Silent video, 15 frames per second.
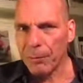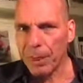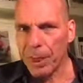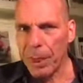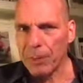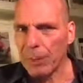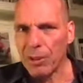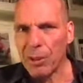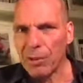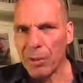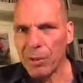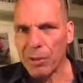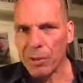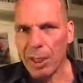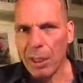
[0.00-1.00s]
I'm not just
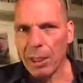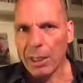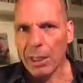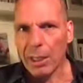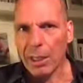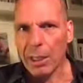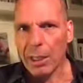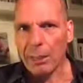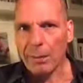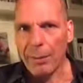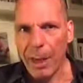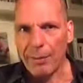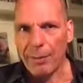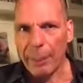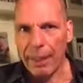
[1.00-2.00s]
going to say that
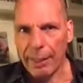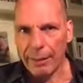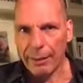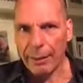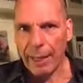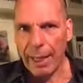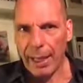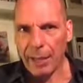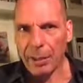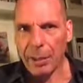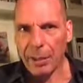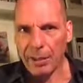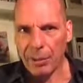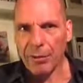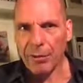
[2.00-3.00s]
private health care
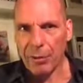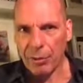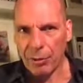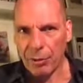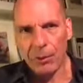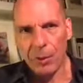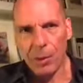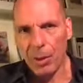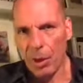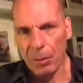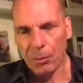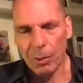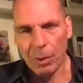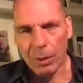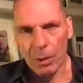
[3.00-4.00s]
is inefficient. No,
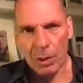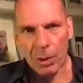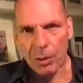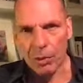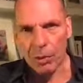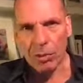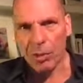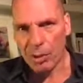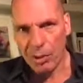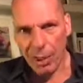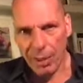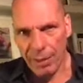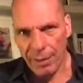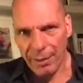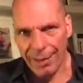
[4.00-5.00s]
it's not just
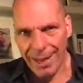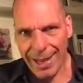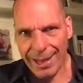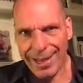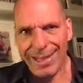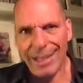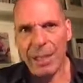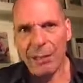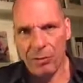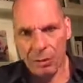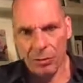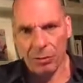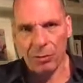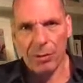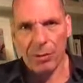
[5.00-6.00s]
that they are
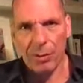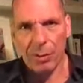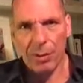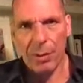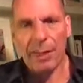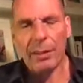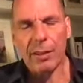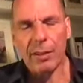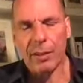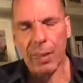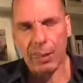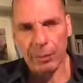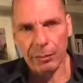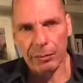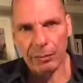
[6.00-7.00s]
inefficient. They are
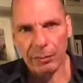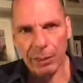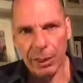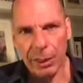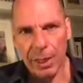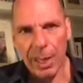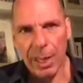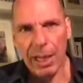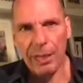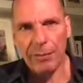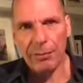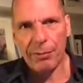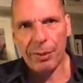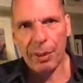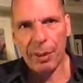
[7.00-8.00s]
destructive.
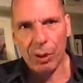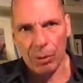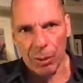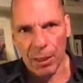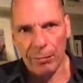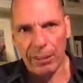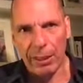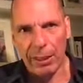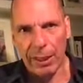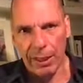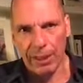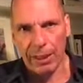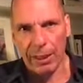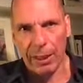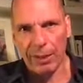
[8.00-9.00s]
Every euro, every
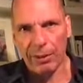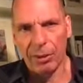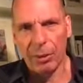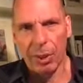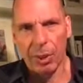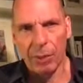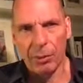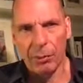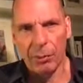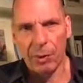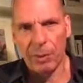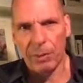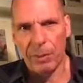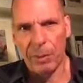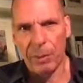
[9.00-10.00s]
yen, every dollar which
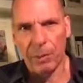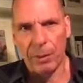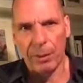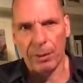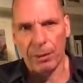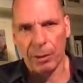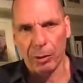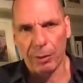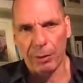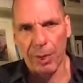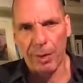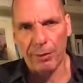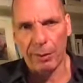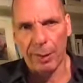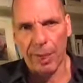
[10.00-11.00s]
is being spent on
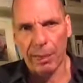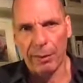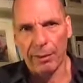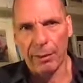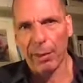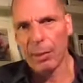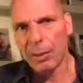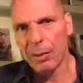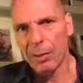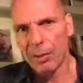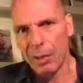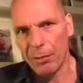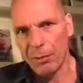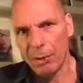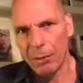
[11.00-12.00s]
private health
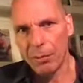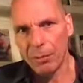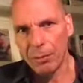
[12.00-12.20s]
services